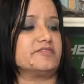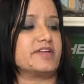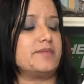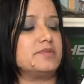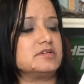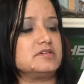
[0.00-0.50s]

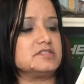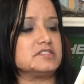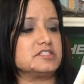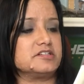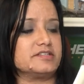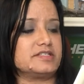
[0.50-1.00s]
chemicals
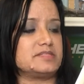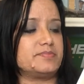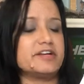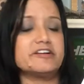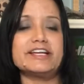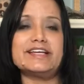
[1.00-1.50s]
during this
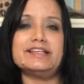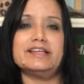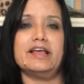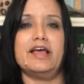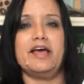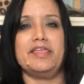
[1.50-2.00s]
period?
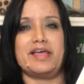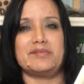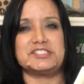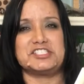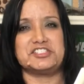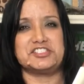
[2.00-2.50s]

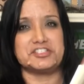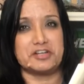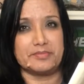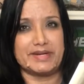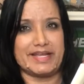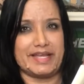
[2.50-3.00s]
That's
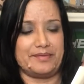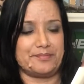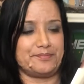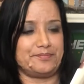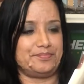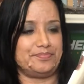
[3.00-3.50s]
Germany.
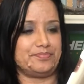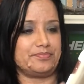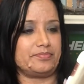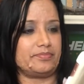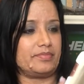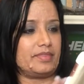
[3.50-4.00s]

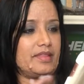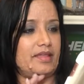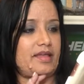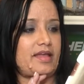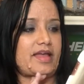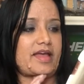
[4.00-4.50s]

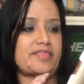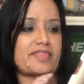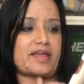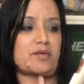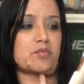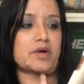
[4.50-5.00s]
And
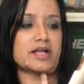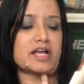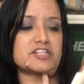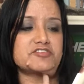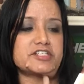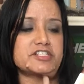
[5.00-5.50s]
then what
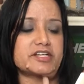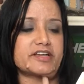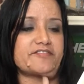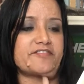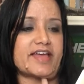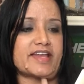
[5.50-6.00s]
country took
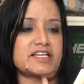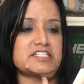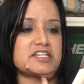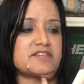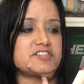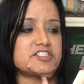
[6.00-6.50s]
advantage
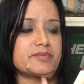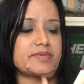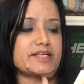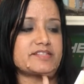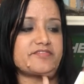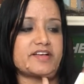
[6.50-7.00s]
of
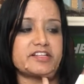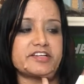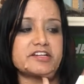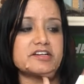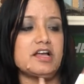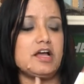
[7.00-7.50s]
Germany's
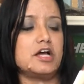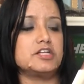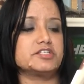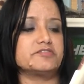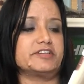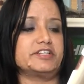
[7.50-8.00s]
failure
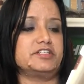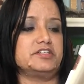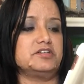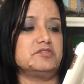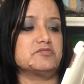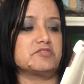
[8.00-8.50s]
to
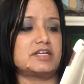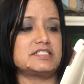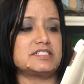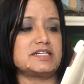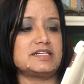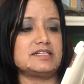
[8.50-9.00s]
renew
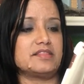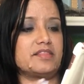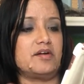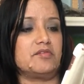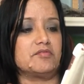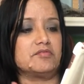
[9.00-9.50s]
Russia,
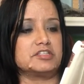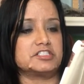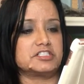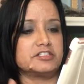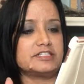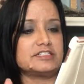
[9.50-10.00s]
the
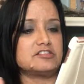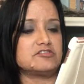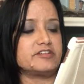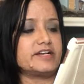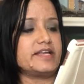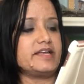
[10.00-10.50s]
Reassurance
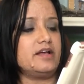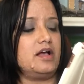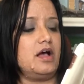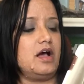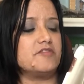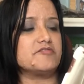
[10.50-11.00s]
Treaty
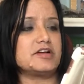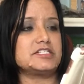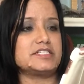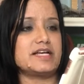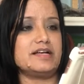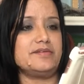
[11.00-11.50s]
of
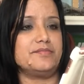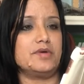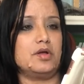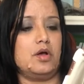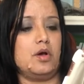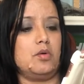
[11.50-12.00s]
Russia?
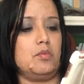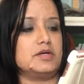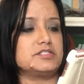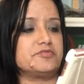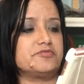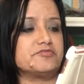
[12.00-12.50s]

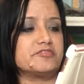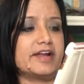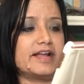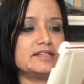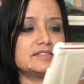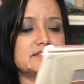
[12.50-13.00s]
Was
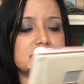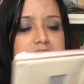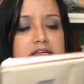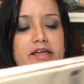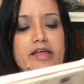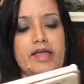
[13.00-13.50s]
France.
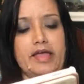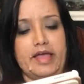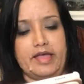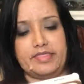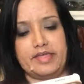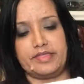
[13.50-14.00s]

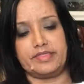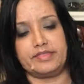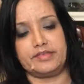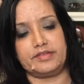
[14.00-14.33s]
And then